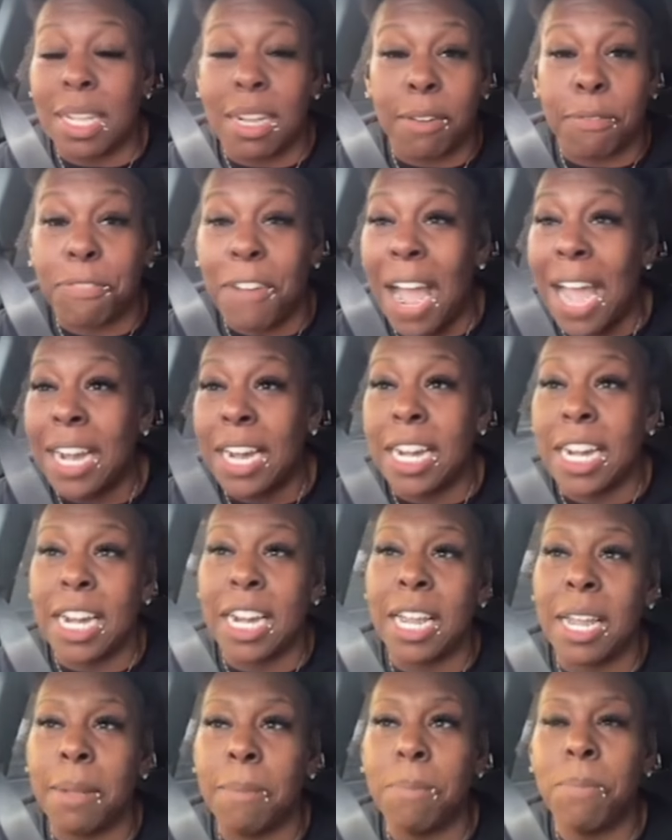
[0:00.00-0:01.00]
confiding
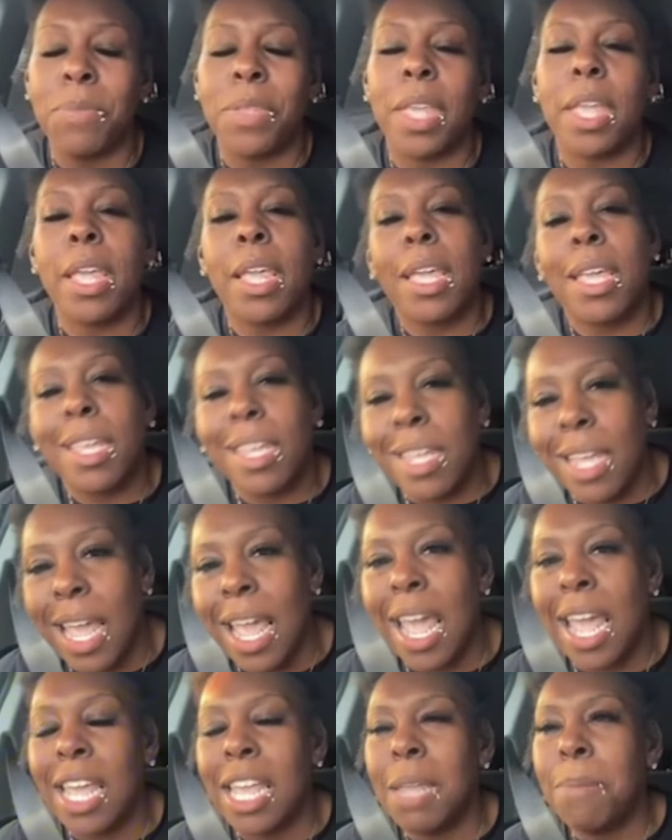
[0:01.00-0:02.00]
in him.
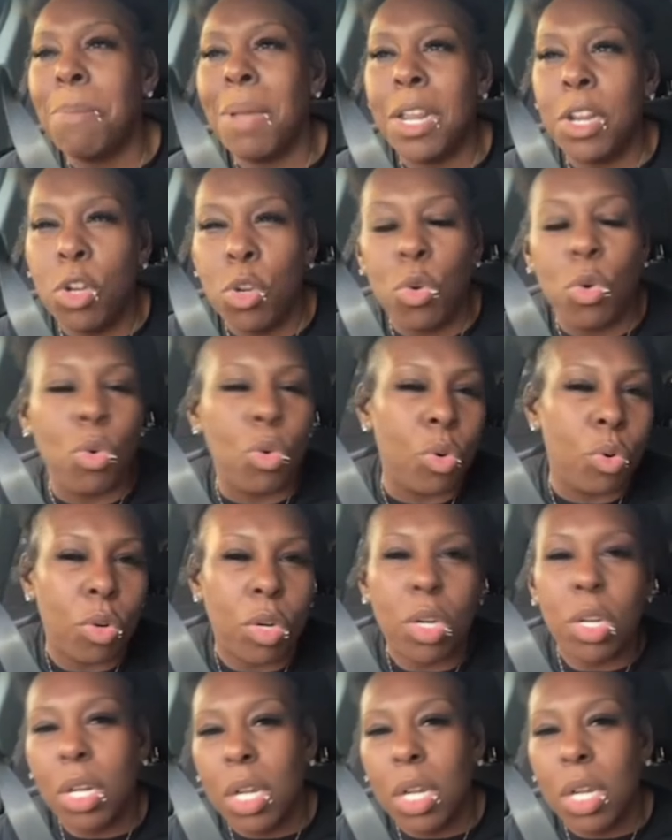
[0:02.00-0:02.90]
Yeah, he been new.